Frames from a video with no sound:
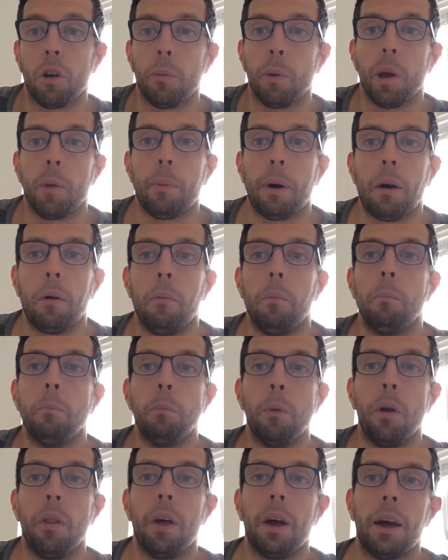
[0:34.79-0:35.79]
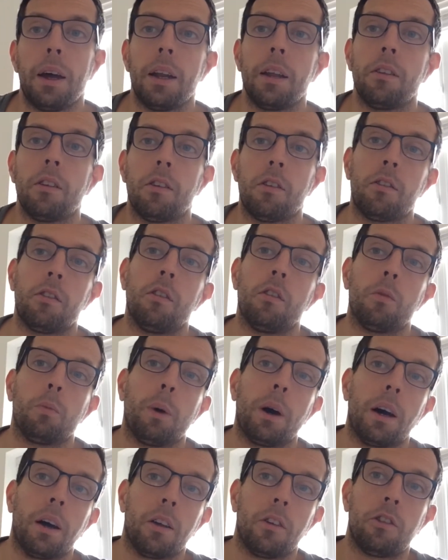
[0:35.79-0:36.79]
be about Mother Any Distance
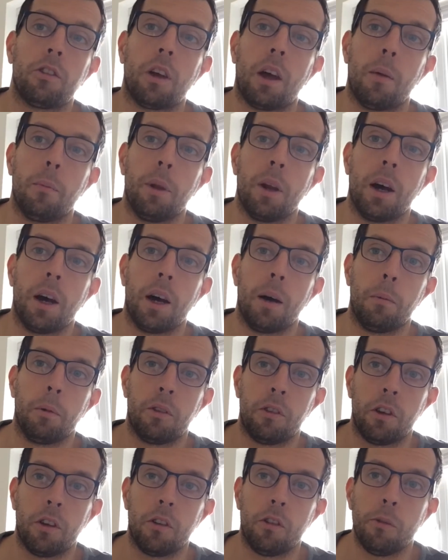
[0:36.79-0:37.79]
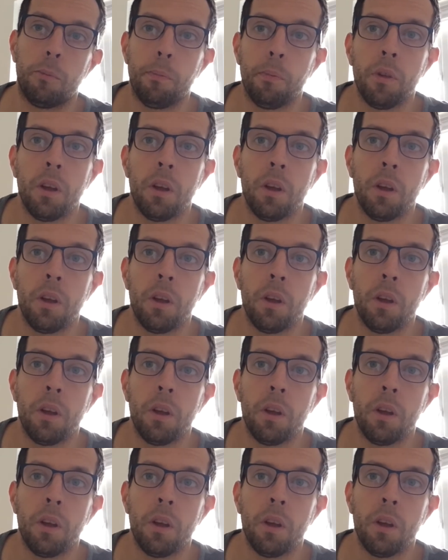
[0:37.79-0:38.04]
by Simon Armitage.